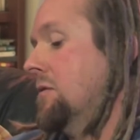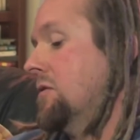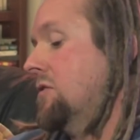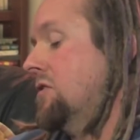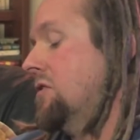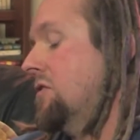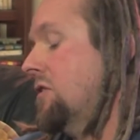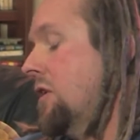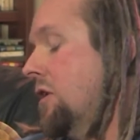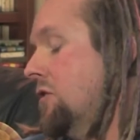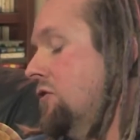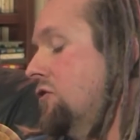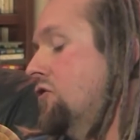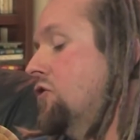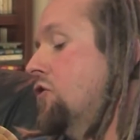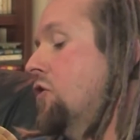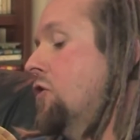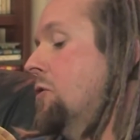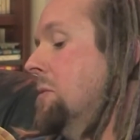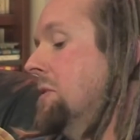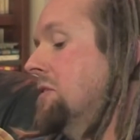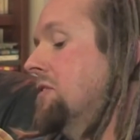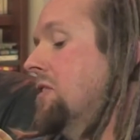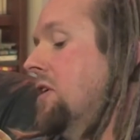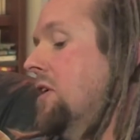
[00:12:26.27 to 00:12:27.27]
I was so
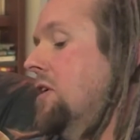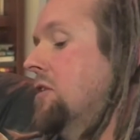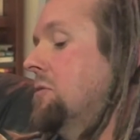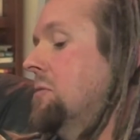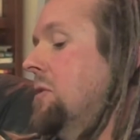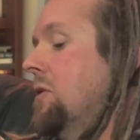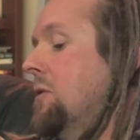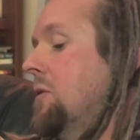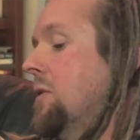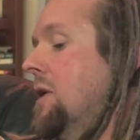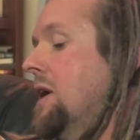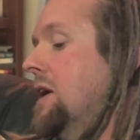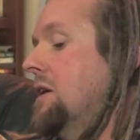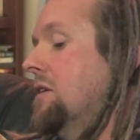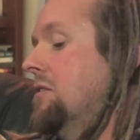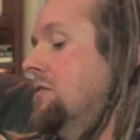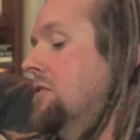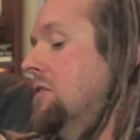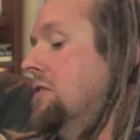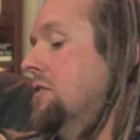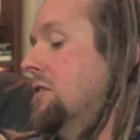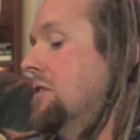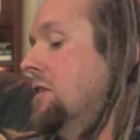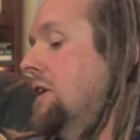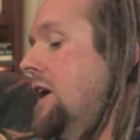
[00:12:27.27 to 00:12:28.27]
traumatized by
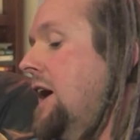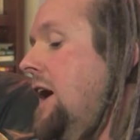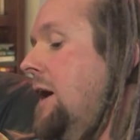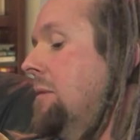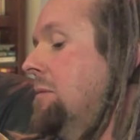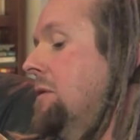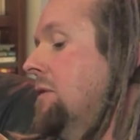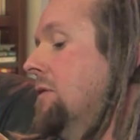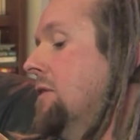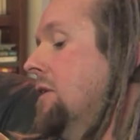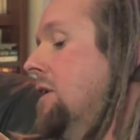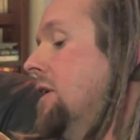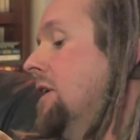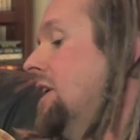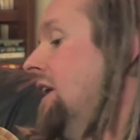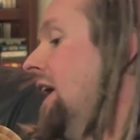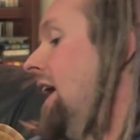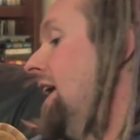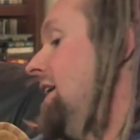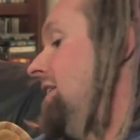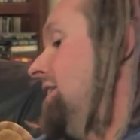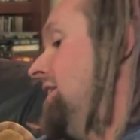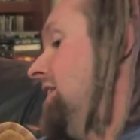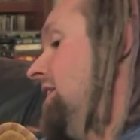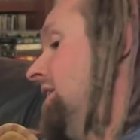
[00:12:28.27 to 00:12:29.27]
whatever had happened that I
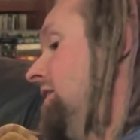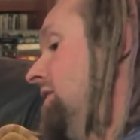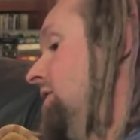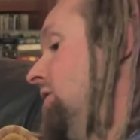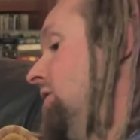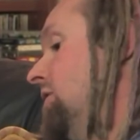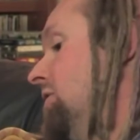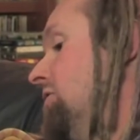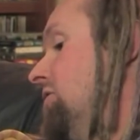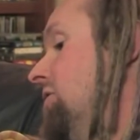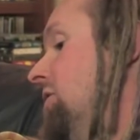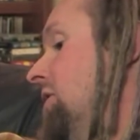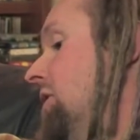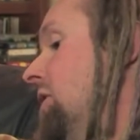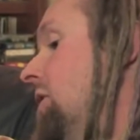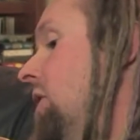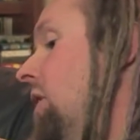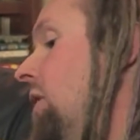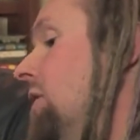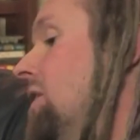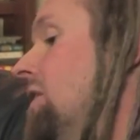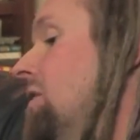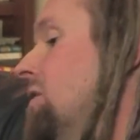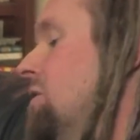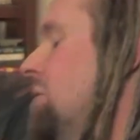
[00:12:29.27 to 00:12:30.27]
lay there and looked at the
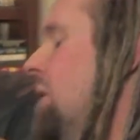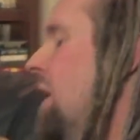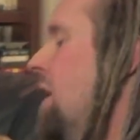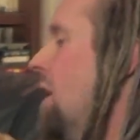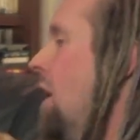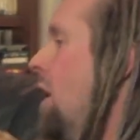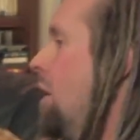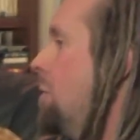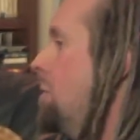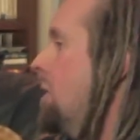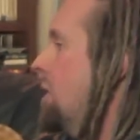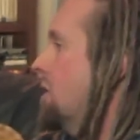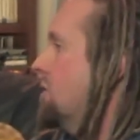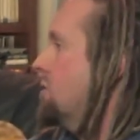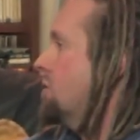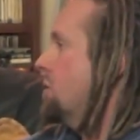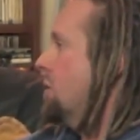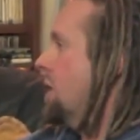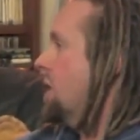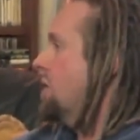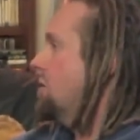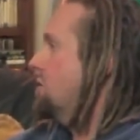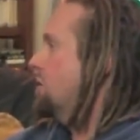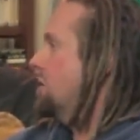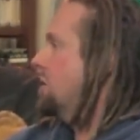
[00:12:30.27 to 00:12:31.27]
clock. It was about half past
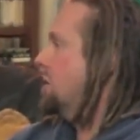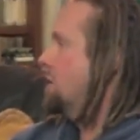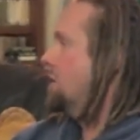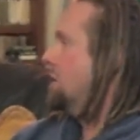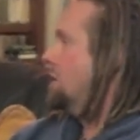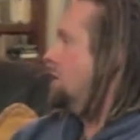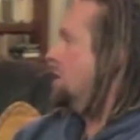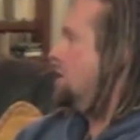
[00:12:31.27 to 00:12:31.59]
twelve,